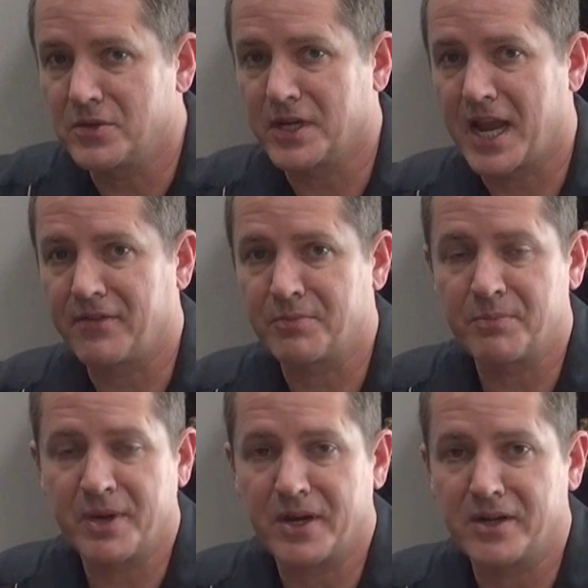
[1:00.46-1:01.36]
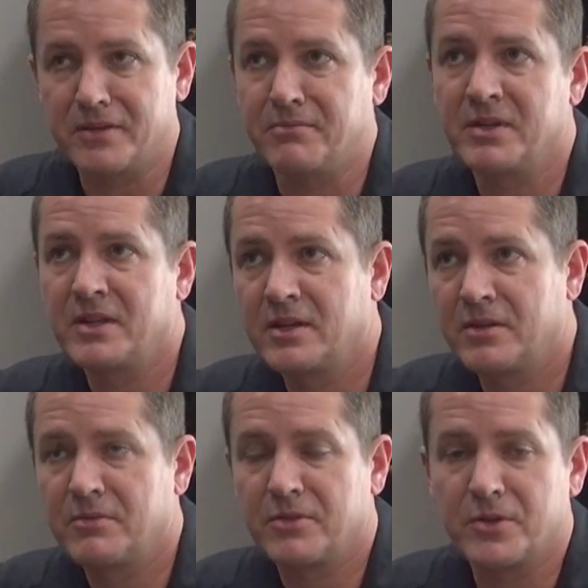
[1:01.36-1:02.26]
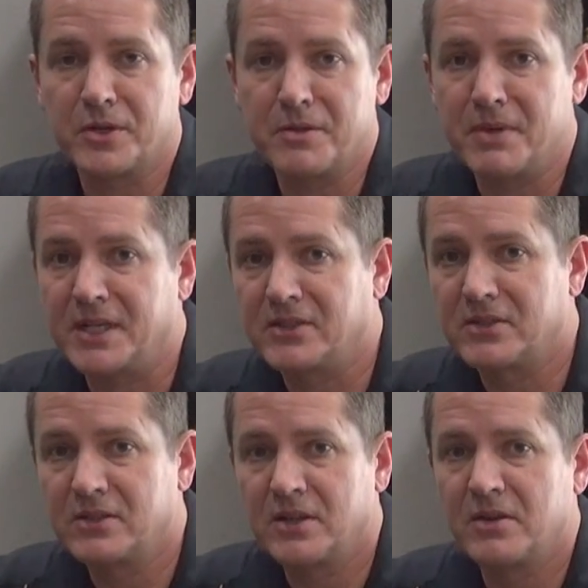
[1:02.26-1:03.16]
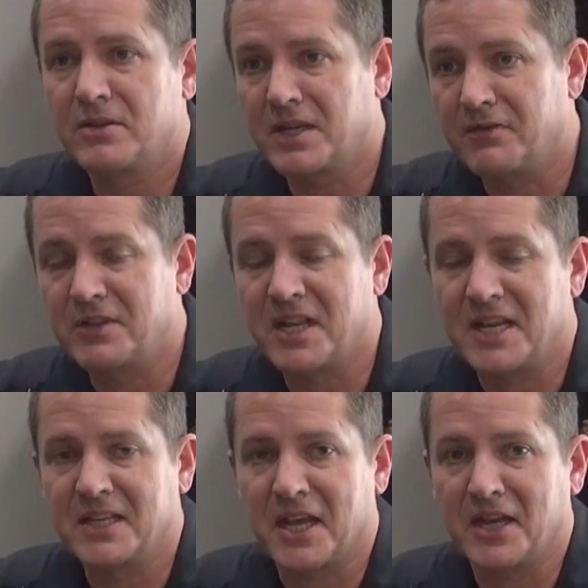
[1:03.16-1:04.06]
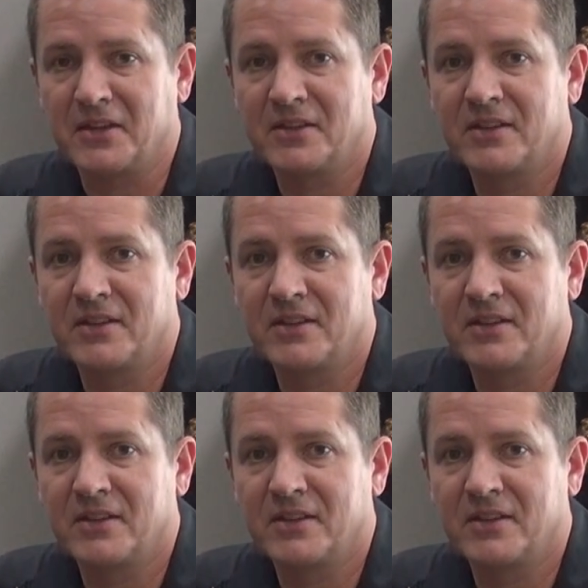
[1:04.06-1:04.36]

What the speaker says: You can have it prepared in 30 minutes, give or take 10.